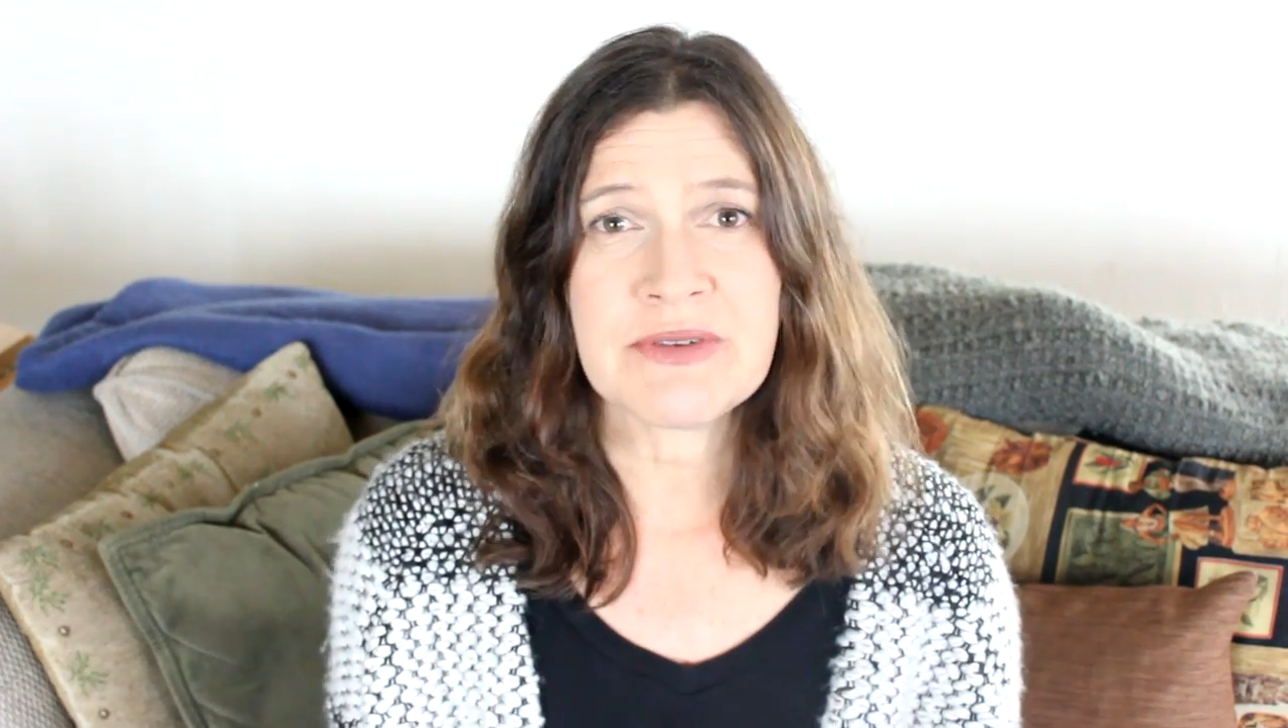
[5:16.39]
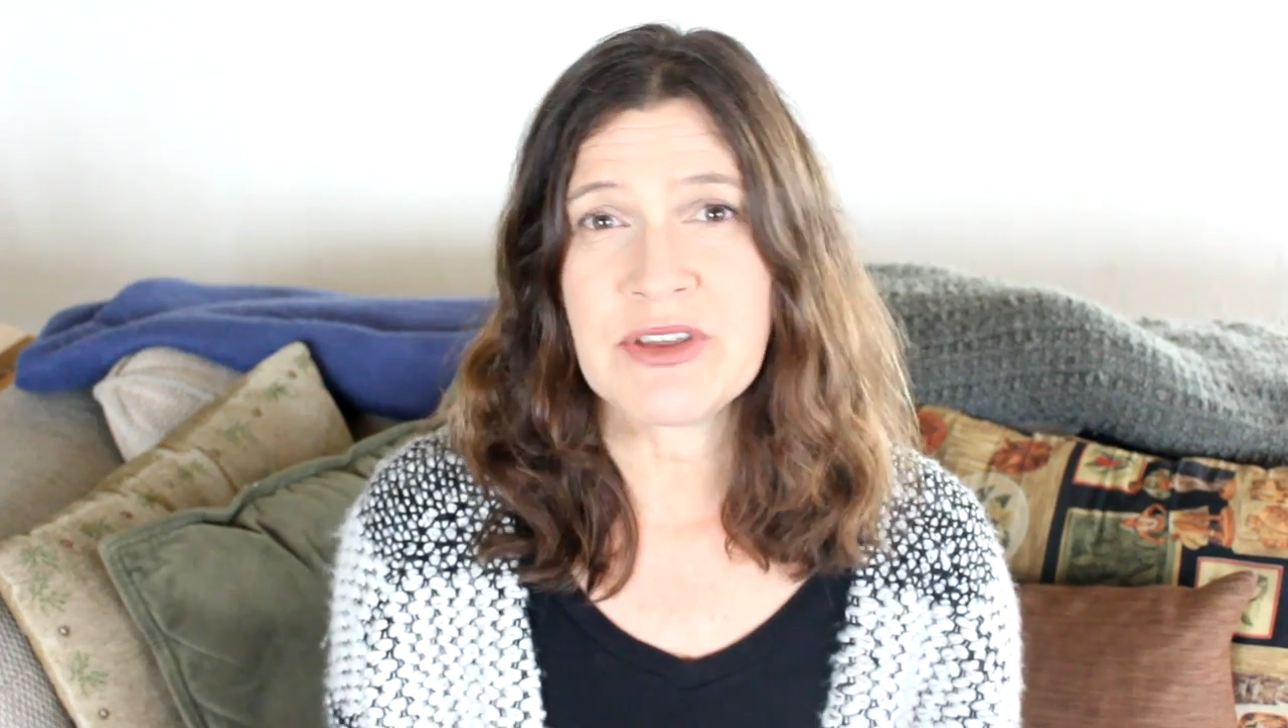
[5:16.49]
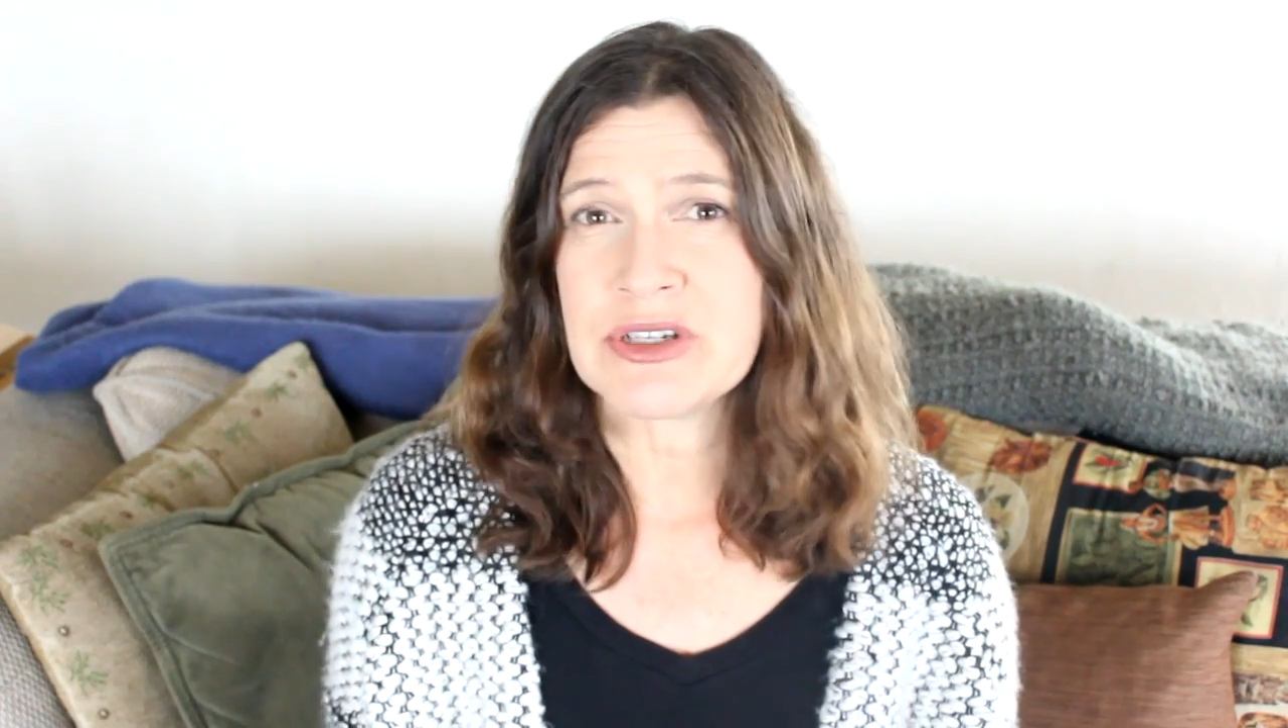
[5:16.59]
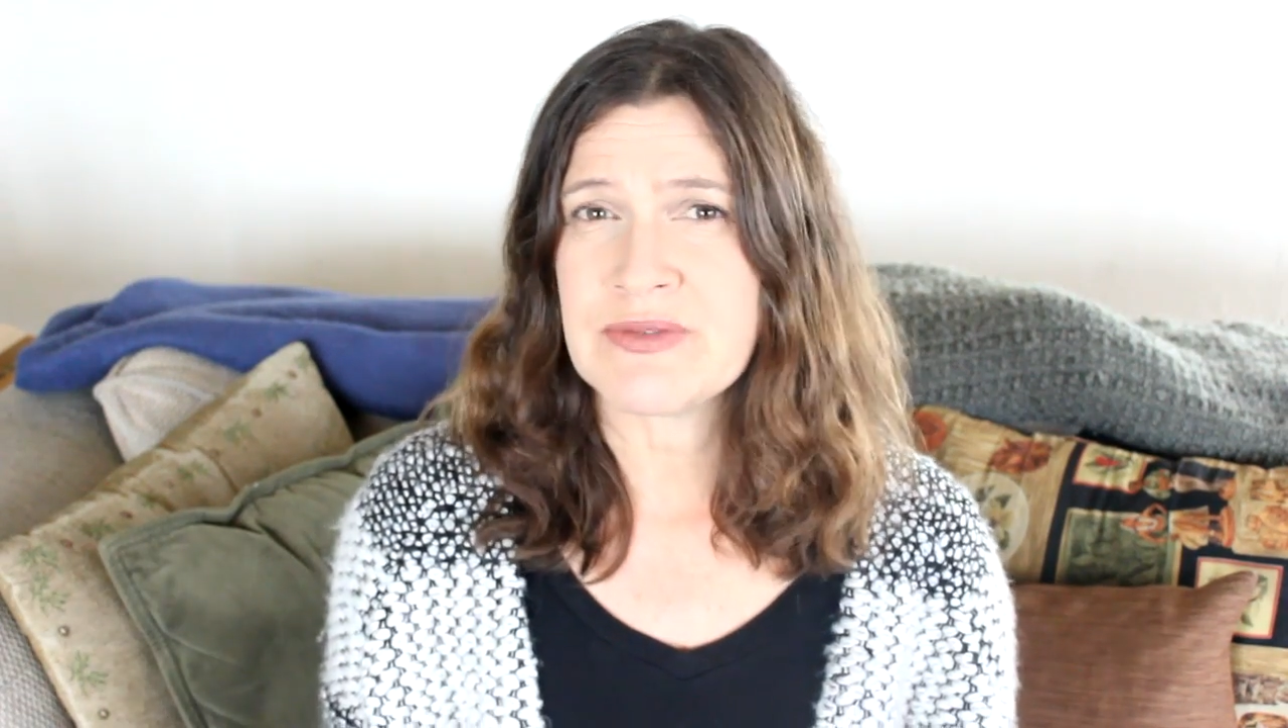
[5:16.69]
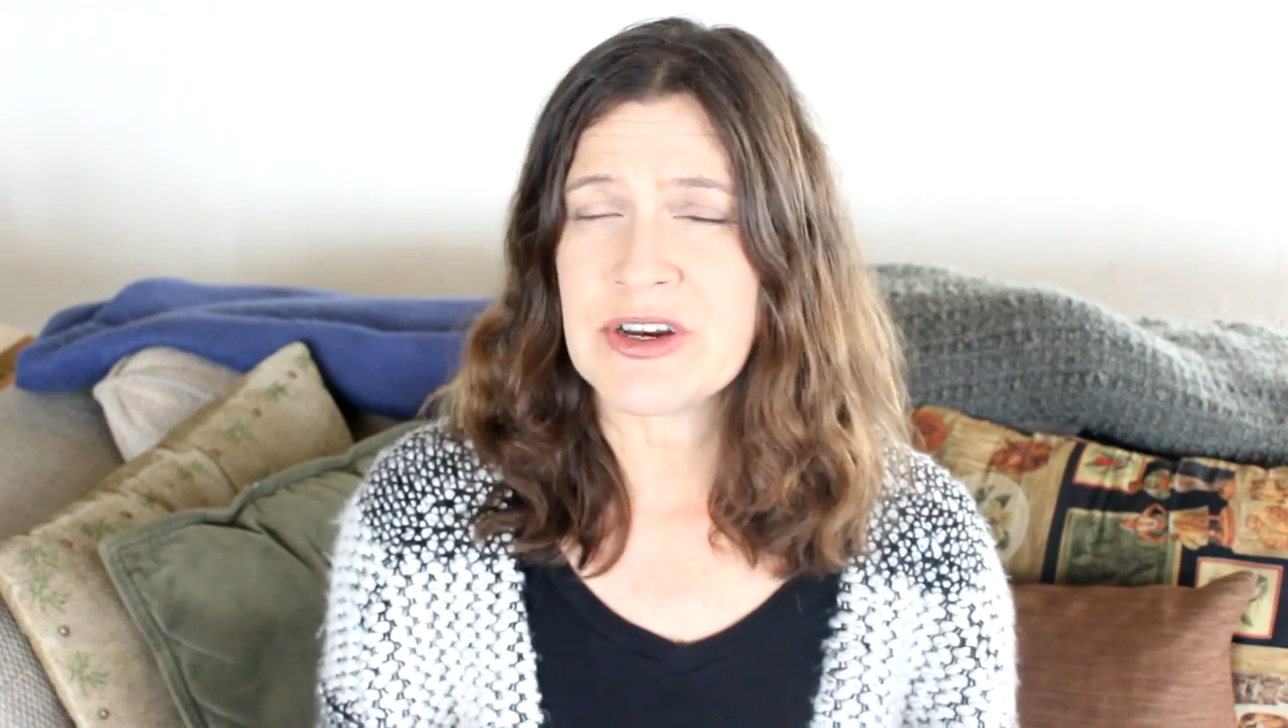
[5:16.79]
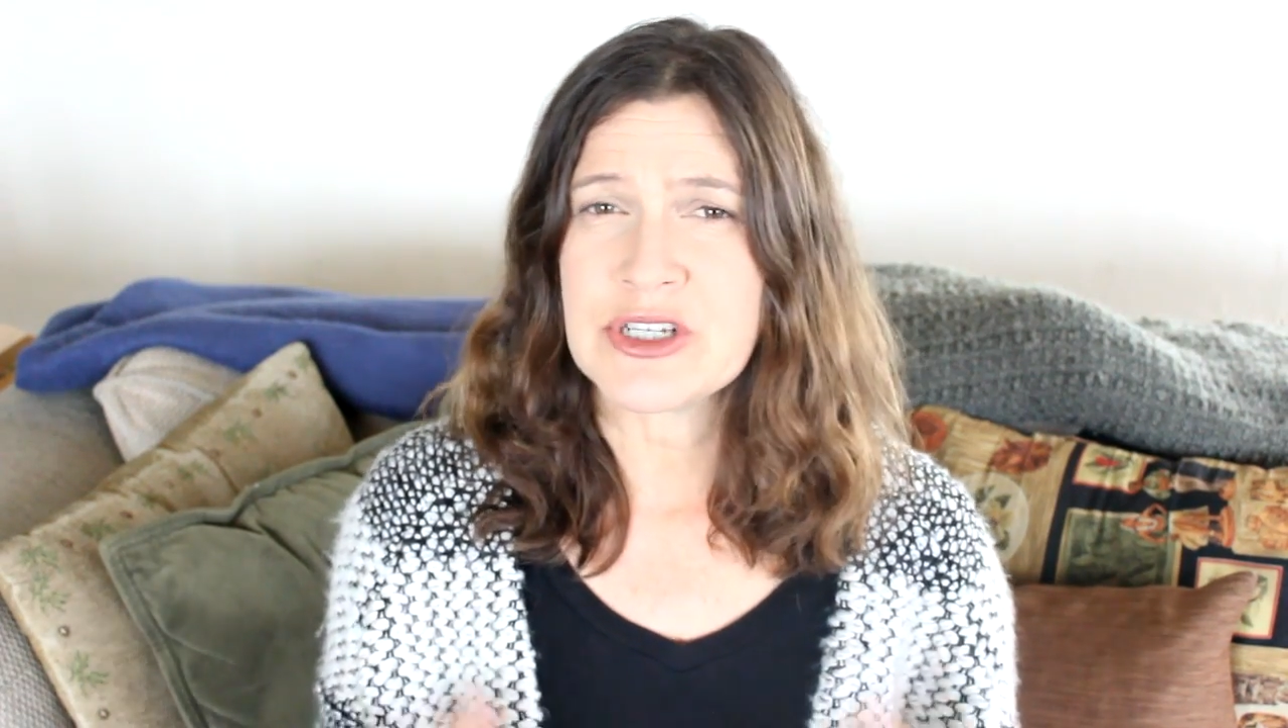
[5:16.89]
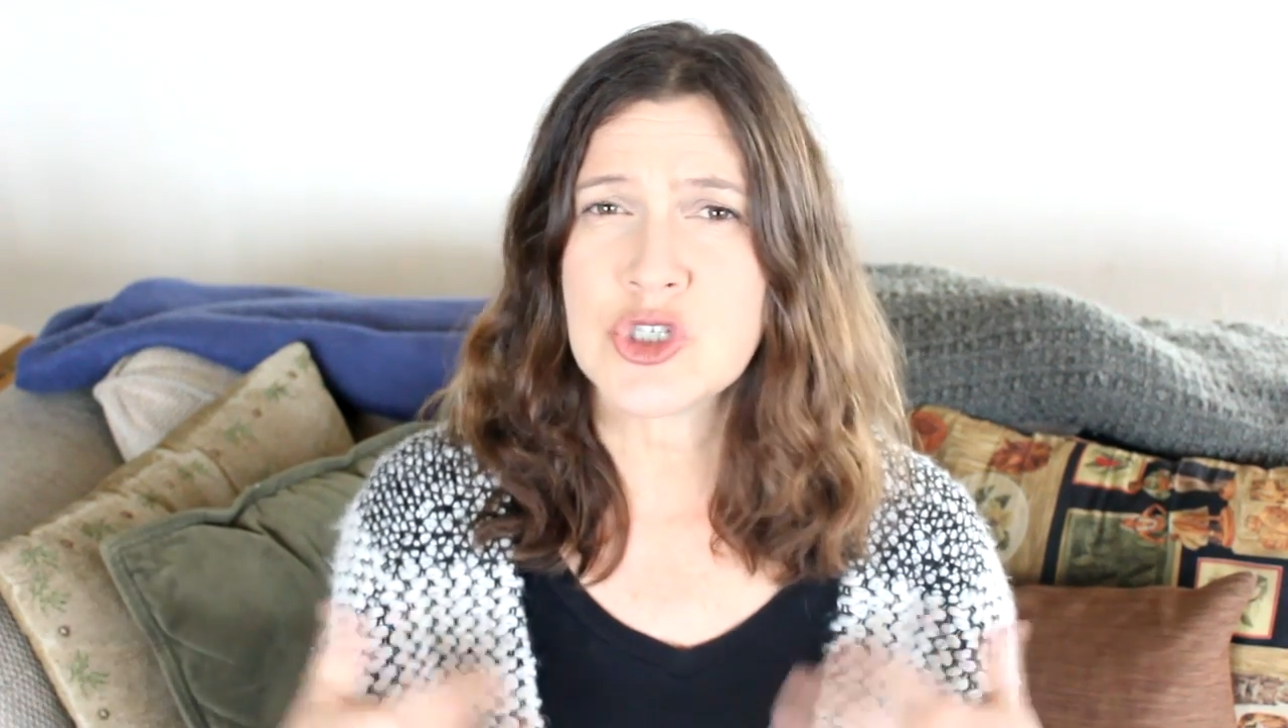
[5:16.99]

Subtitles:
if there's very